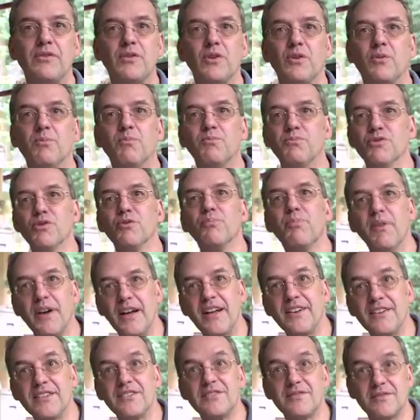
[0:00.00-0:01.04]
of your
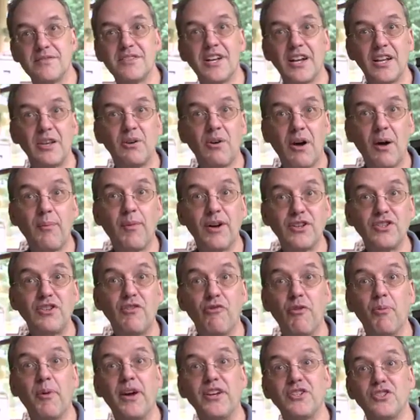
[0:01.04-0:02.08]
broadband is telling you how much
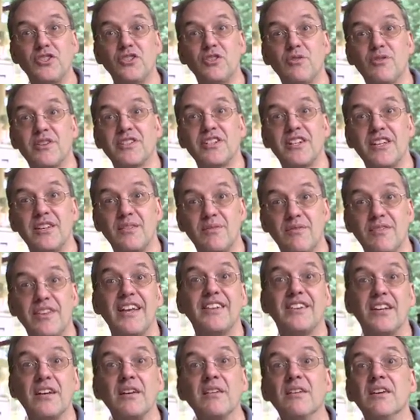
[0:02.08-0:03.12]
information you're actually
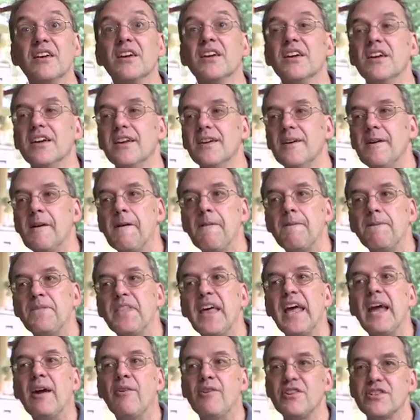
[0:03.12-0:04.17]
getting.
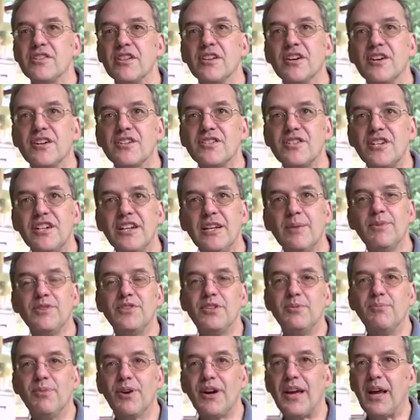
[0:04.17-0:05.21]
There it's largely
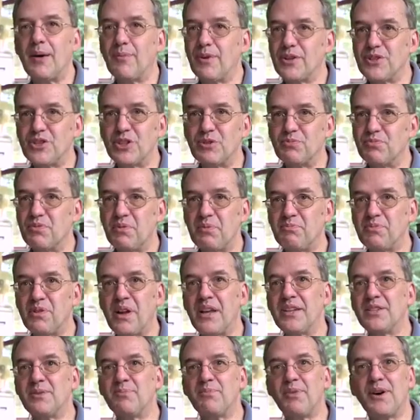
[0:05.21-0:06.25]
limited by how much you're
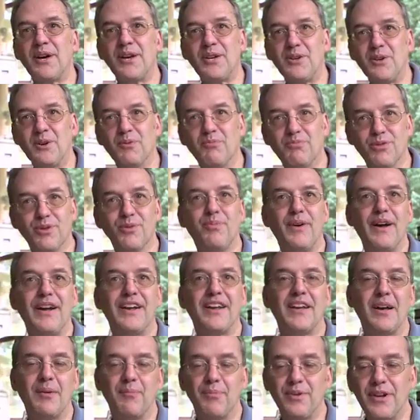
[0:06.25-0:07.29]
prepared to pay your
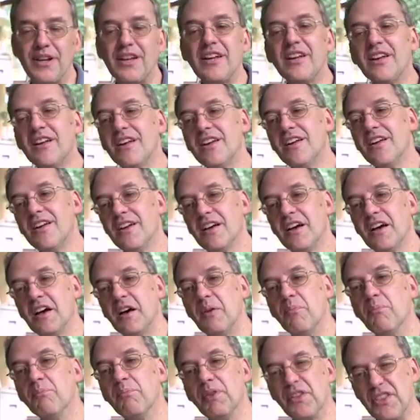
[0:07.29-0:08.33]
broadband company,
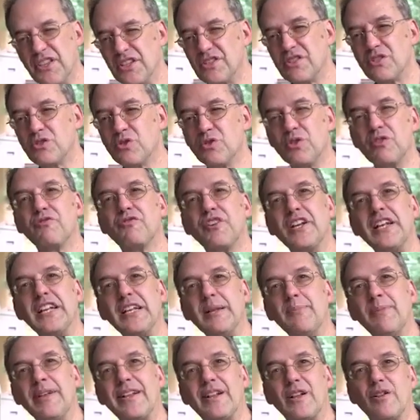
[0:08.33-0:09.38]
but there's a sort of
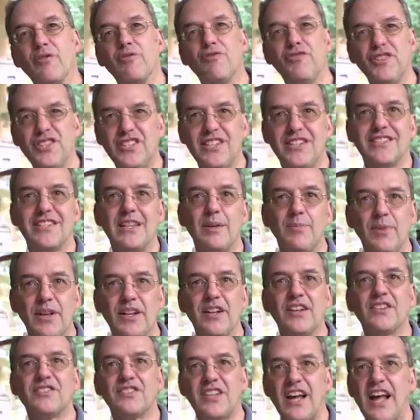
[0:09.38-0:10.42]
fundamental physics
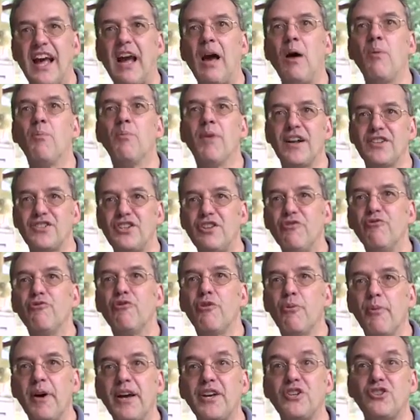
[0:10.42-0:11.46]
limit as to how much
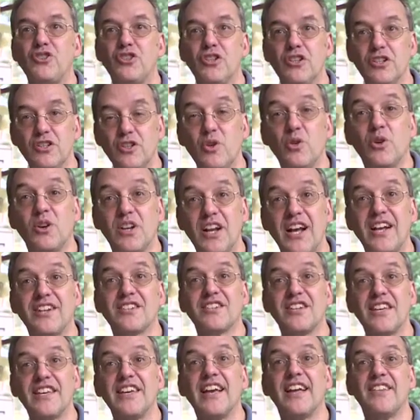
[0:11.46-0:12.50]
information you can
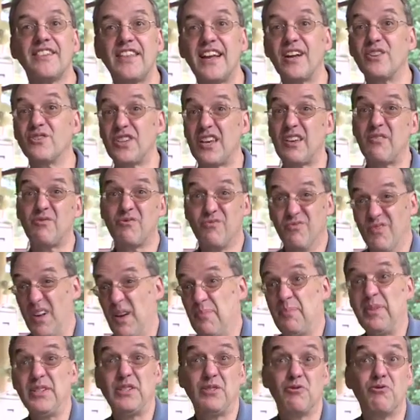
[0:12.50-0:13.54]
actually get down, say,
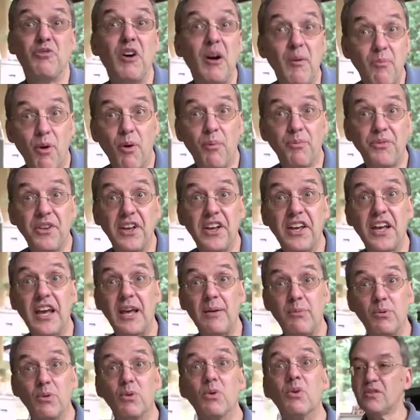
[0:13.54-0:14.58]
a piece of fibre optic
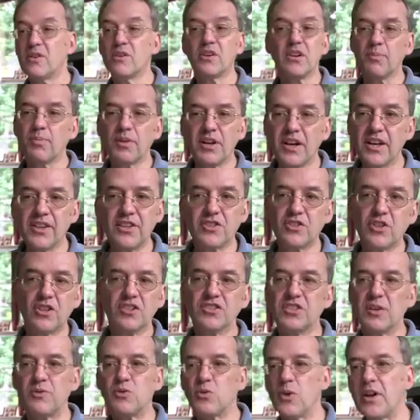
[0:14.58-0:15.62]
cable. You can apply this
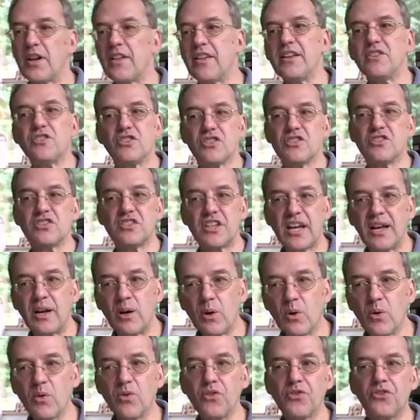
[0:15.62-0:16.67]
concept to anything, to
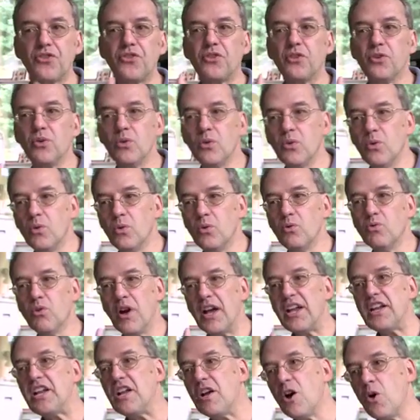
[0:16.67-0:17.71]
sounds, to
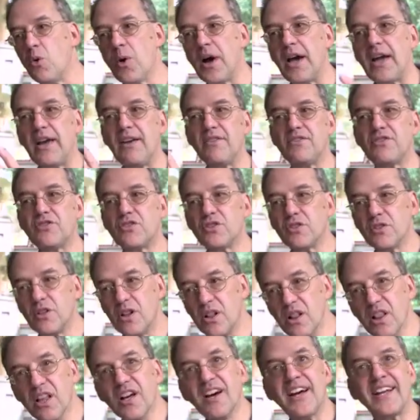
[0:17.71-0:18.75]
radio waves, to
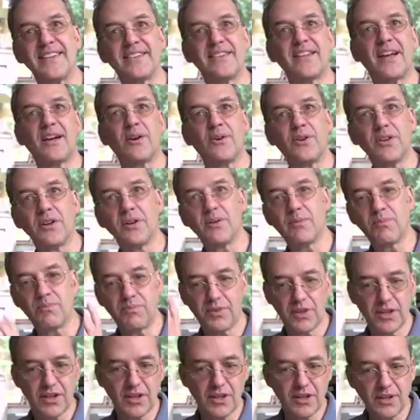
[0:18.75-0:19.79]
light down
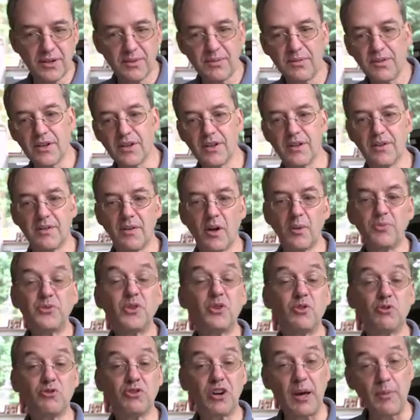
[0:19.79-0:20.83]
an
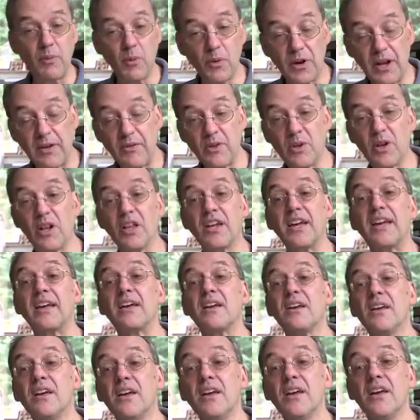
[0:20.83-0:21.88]
optical fibre, whatever you
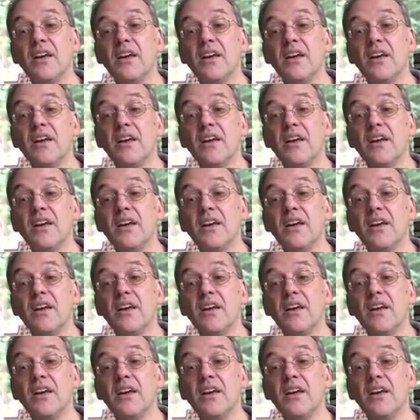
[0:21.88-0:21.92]
like,